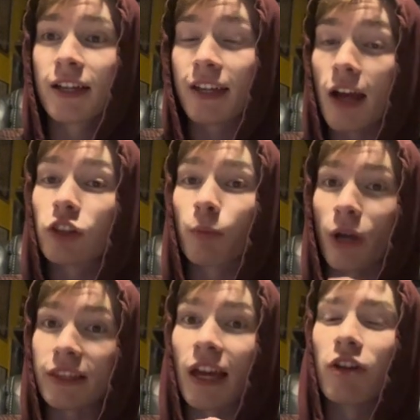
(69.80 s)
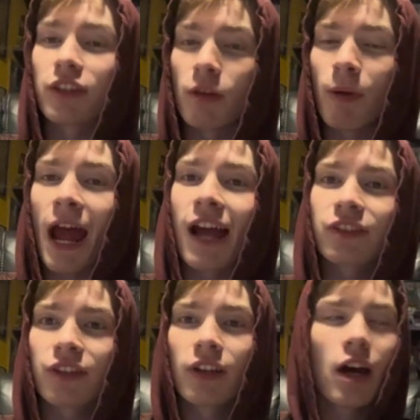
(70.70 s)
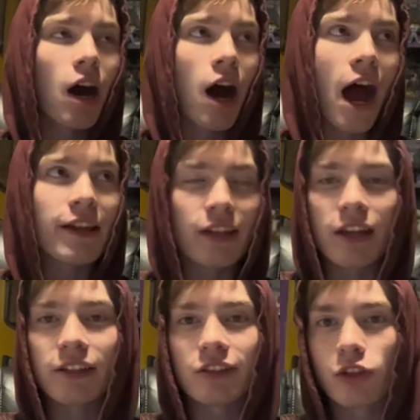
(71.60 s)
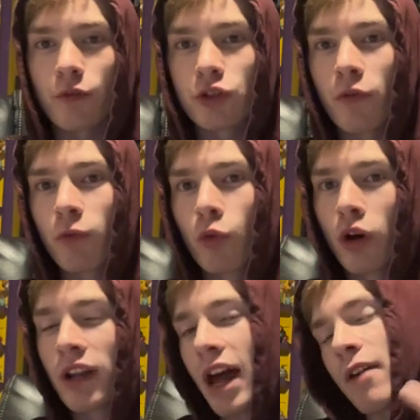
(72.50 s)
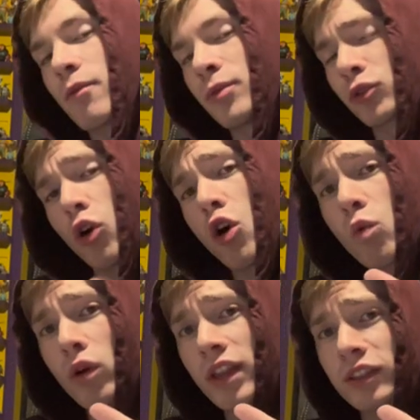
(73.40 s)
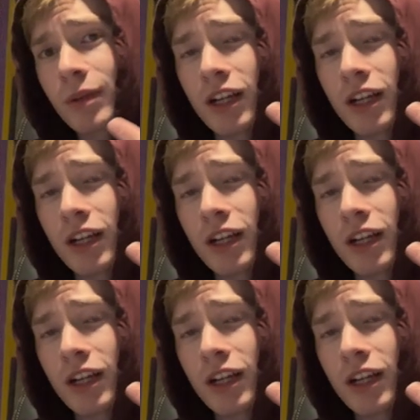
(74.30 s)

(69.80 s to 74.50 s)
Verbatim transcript: character breakdowns in the past. Uh, I, did a Silver Surfer one. I have a Bizarro one that's going to be